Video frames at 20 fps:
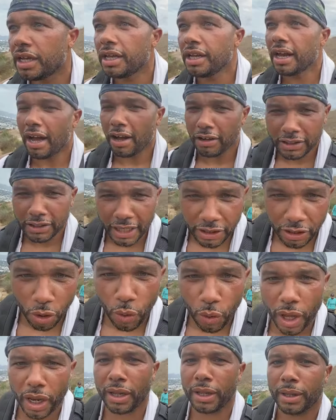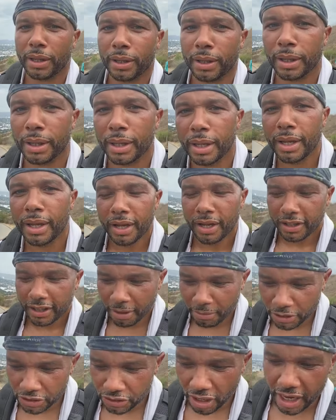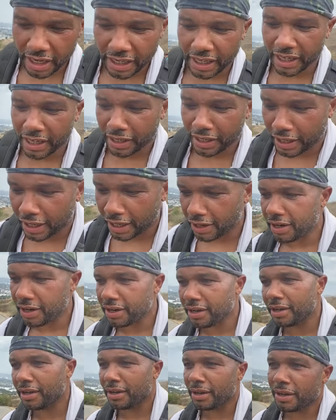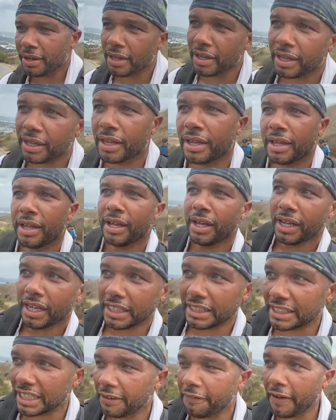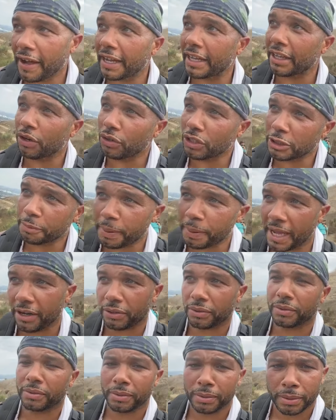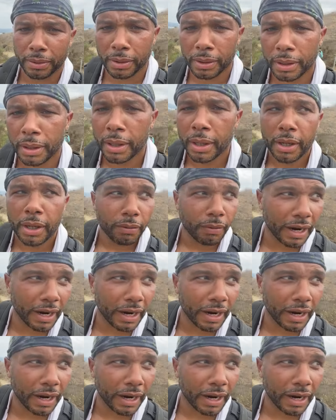I was like, you know what? Let me try to get in there and see if I get on this panel. Right,